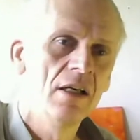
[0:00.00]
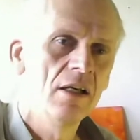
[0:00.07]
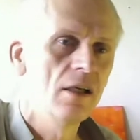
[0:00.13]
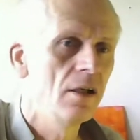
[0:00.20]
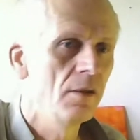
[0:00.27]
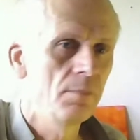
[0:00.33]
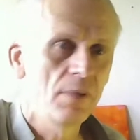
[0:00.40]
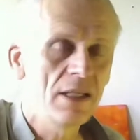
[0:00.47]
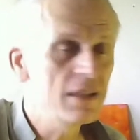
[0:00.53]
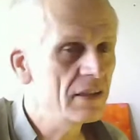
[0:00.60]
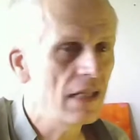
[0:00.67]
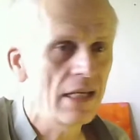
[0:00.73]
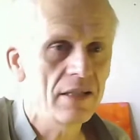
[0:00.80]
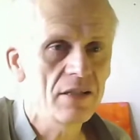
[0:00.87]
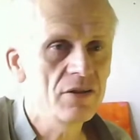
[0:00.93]
play
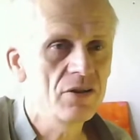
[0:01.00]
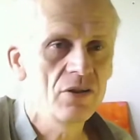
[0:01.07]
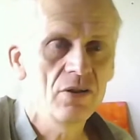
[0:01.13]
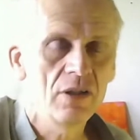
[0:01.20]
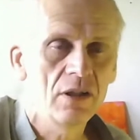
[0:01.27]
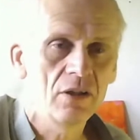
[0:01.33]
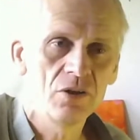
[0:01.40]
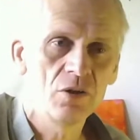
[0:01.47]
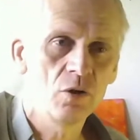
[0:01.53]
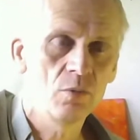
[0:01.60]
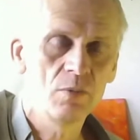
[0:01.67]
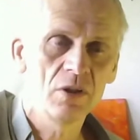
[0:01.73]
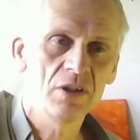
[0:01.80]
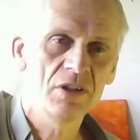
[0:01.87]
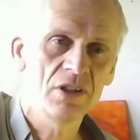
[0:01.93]
standard tuning on your
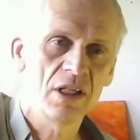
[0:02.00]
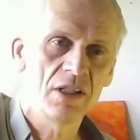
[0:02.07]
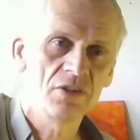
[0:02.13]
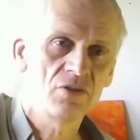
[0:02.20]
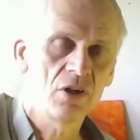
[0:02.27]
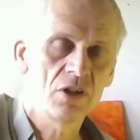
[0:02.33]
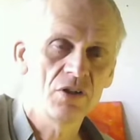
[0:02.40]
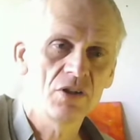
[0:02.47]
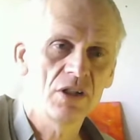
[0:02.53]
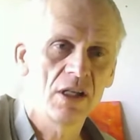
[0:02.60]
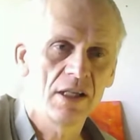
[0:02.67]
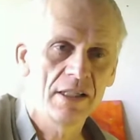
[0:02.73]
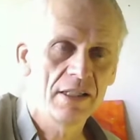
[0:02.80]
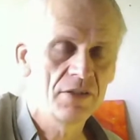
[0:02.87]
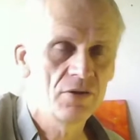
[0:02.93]
normal guitar and try to
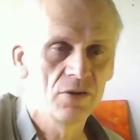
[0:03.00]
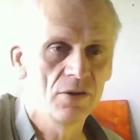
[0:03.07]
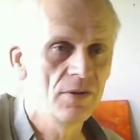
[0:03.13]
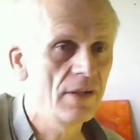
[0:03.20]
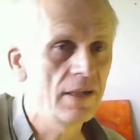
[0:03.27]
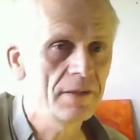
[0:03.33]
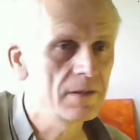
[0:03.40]
slide into it.